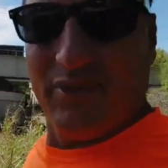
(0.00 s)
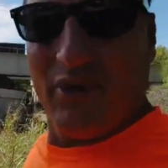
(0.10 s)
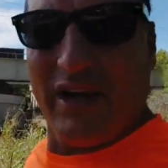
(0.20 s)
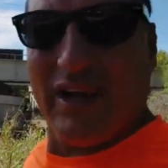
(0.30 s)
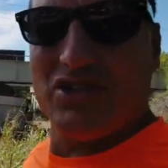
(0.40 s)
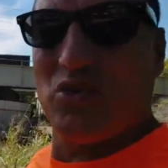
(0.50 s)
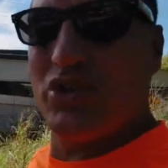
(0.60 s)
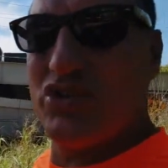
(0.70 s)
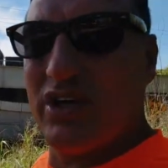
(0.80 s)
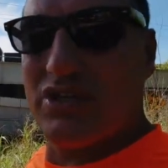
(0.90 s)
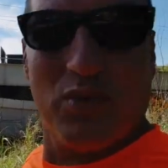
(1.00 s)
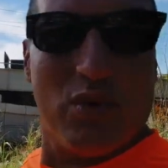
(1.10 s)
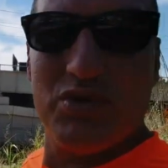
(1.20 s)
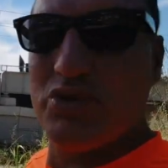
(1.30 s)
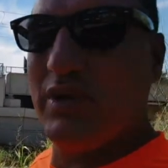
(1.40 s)
All right guys, what's your
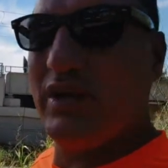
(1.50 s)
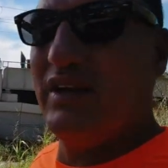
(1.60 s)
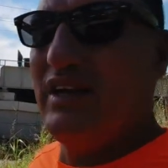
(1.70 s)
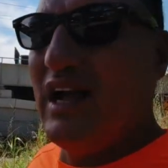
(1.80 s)
estimate? What would you bid?